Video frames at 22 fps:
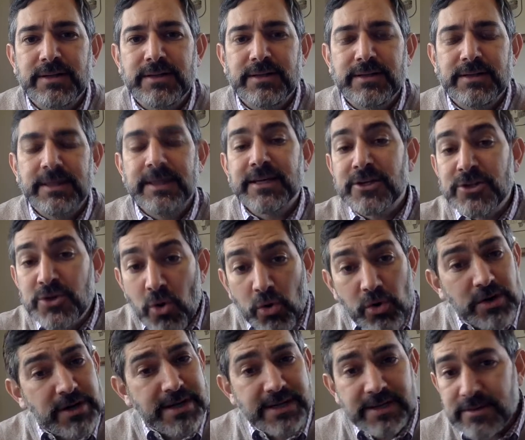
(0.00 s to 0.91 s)

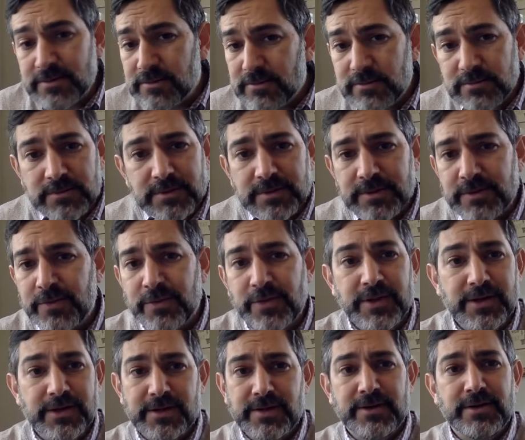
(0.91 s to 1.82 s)
Ignoring
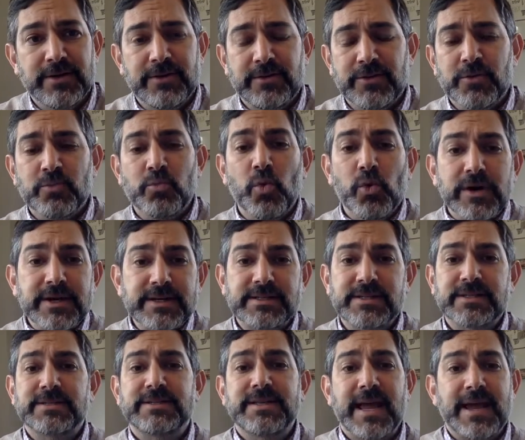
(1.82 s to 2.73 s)
the warnings to
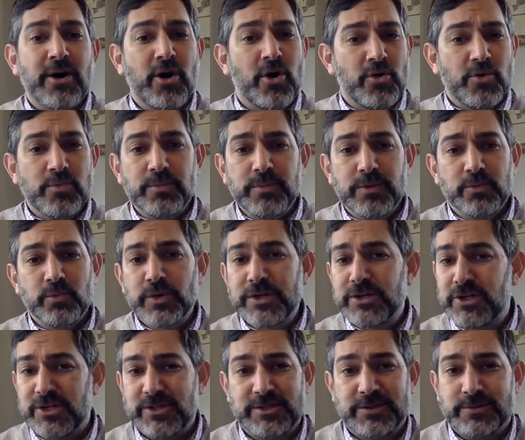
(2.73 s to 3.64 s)
stay home,
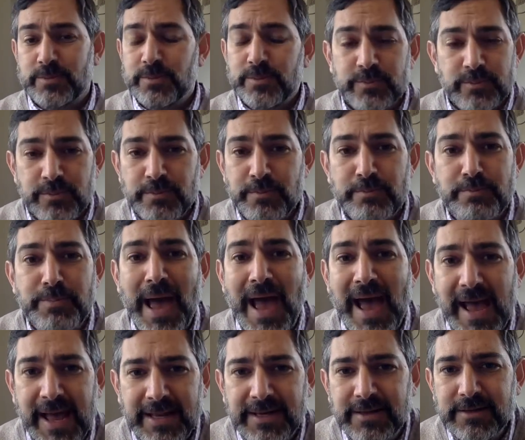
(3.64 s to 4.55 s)
which is
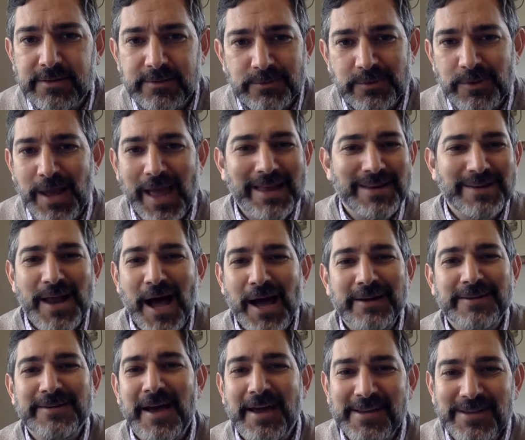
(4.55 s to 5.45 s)
bad and not
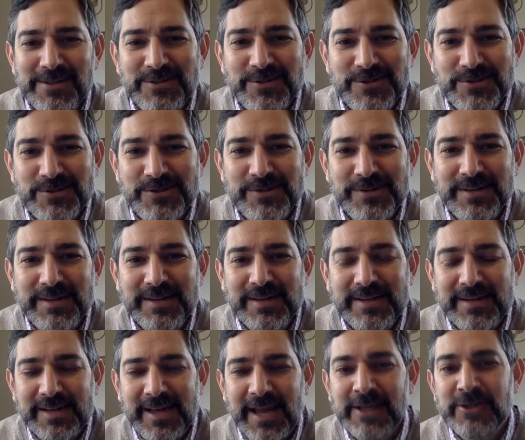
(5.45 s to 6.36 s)
nice
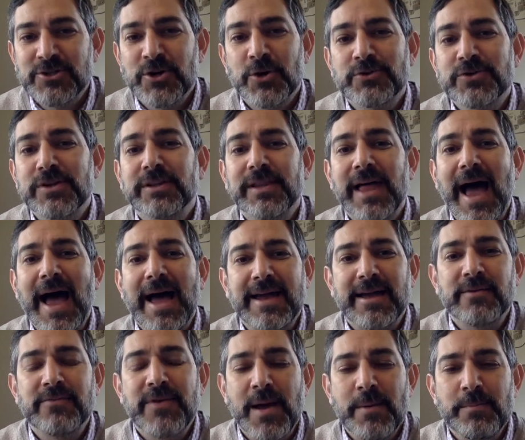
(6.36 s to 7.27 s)
and shows a lack
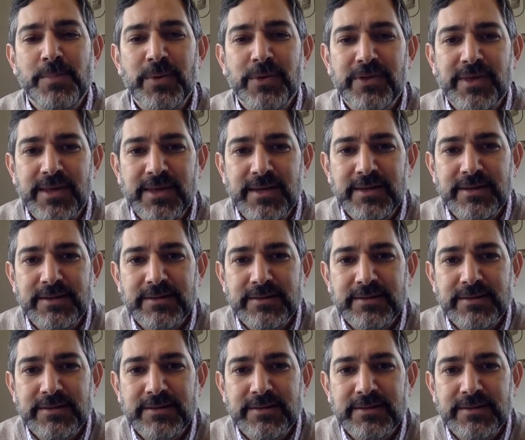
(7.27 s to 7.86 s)
of empathy.